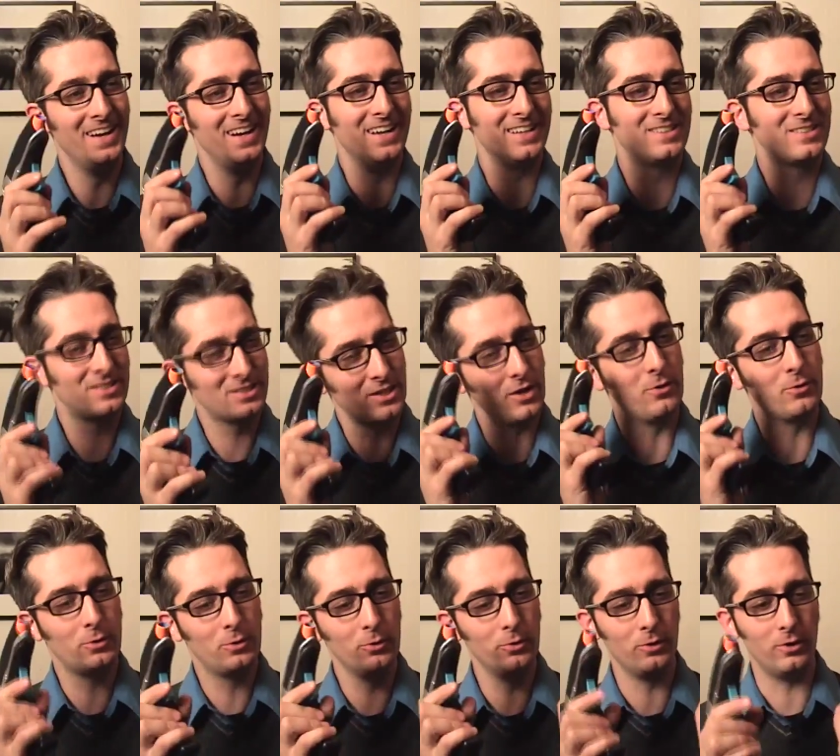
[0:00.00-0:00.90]
It's
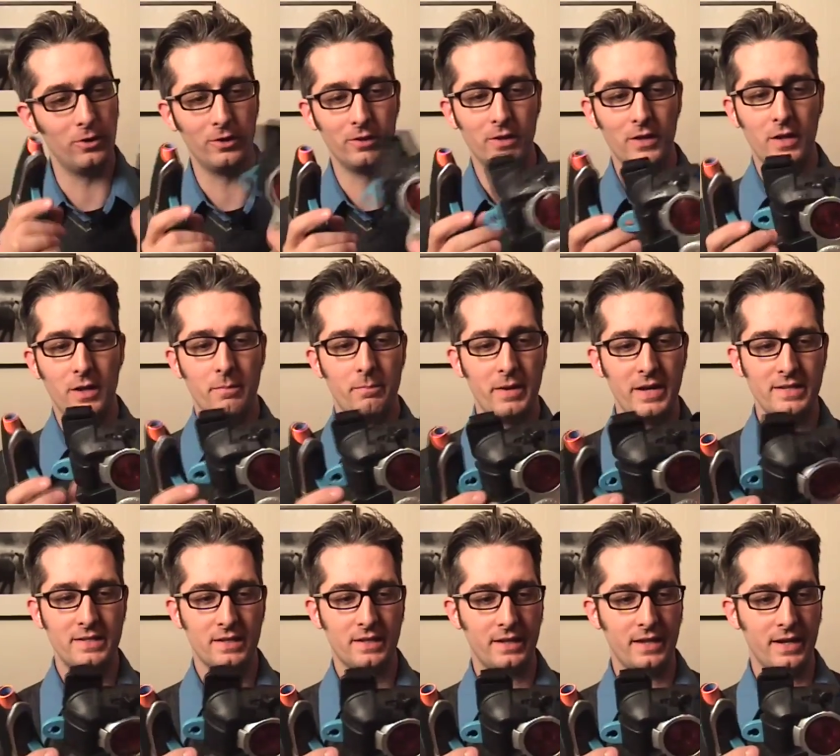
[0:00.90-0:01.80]
so cool.
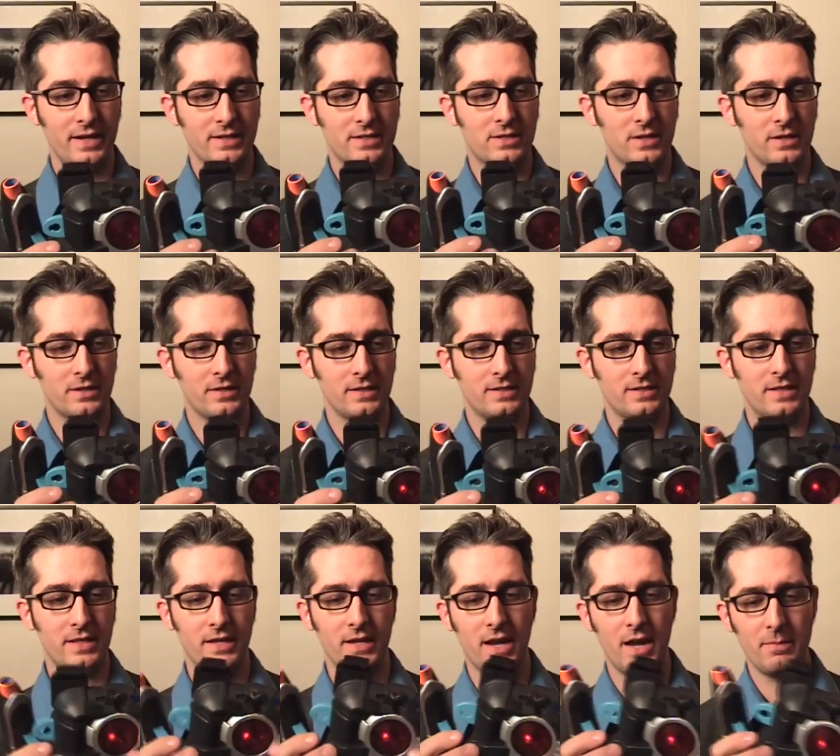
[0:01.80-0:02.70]
Basically, I start this
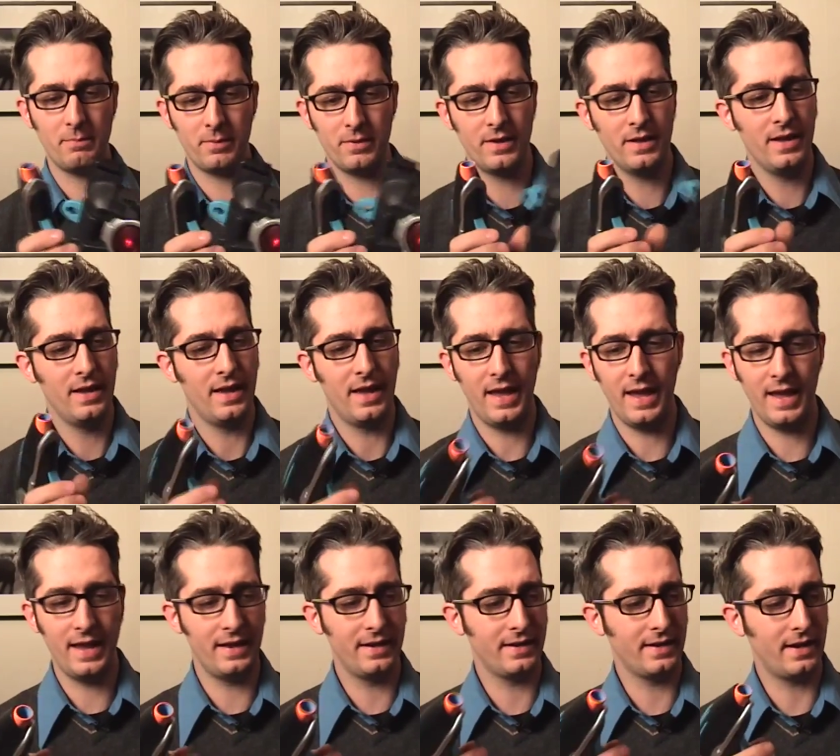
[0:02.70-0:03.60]
thing up,
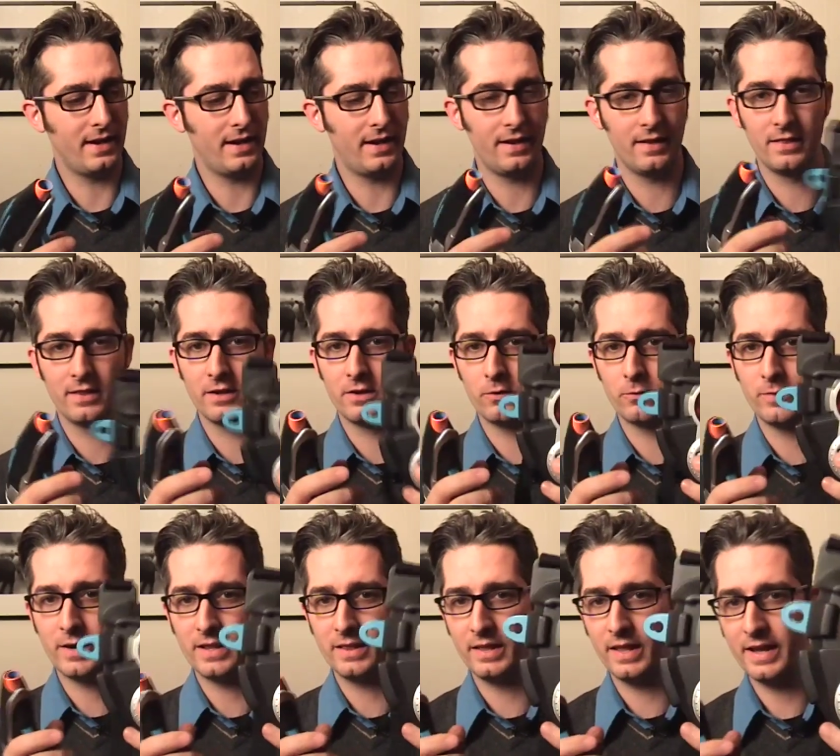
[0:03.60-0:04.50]
and uh, a little
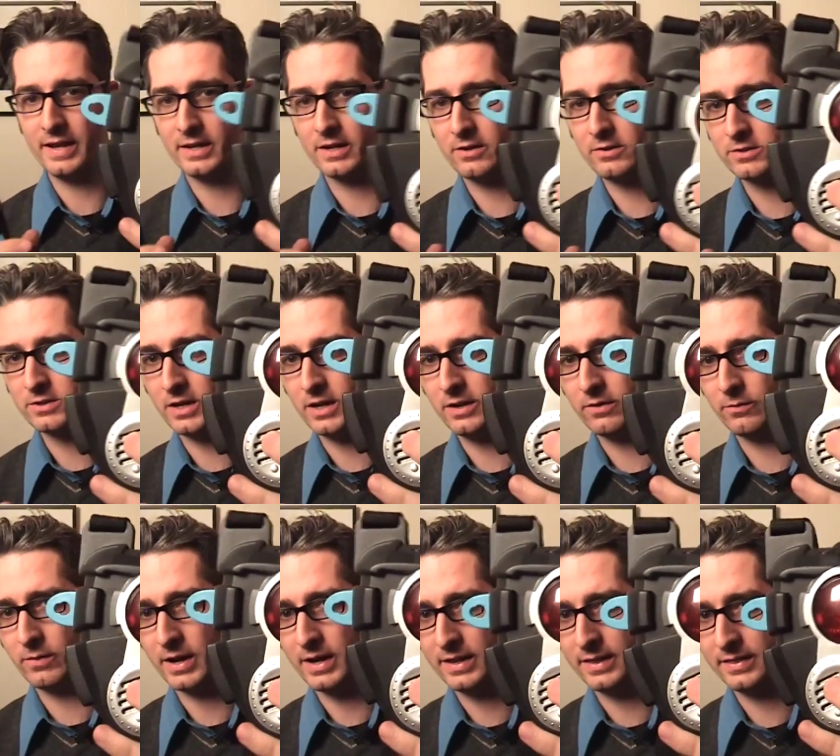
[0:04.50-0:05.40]
red light goes
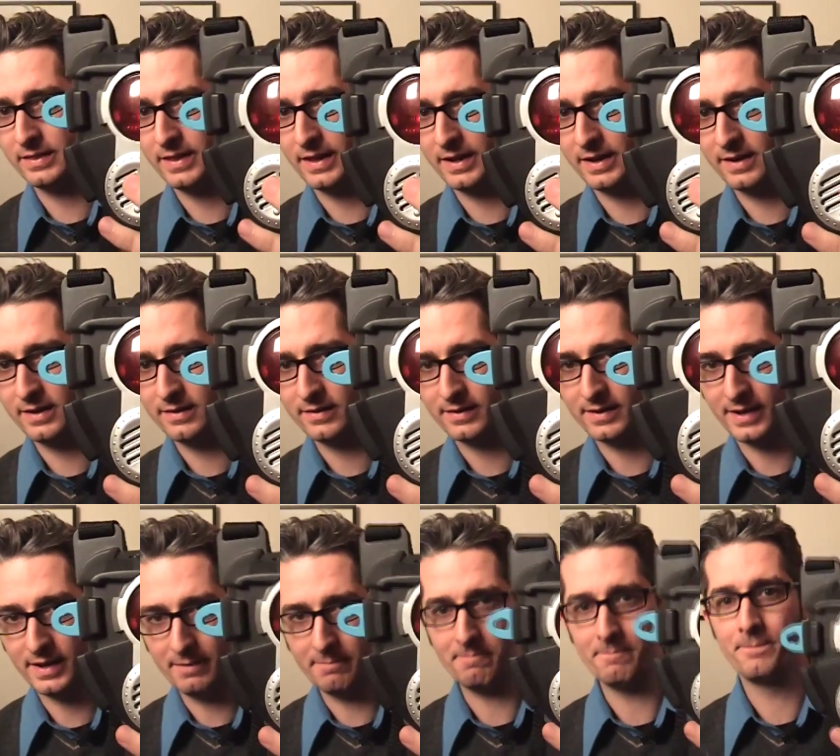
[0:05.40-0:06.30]
on right in there.
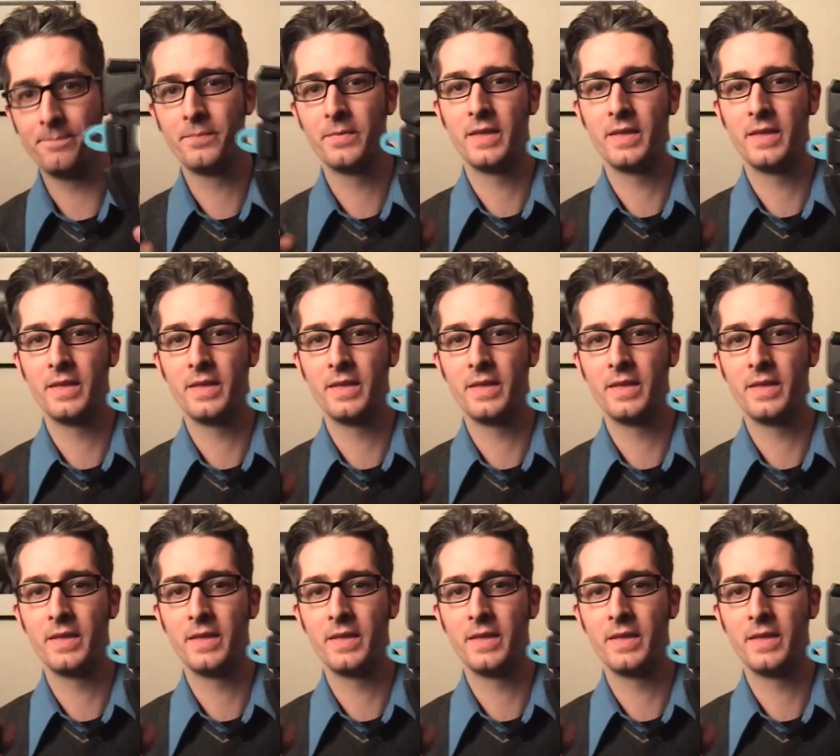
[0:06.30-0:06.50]
Yep.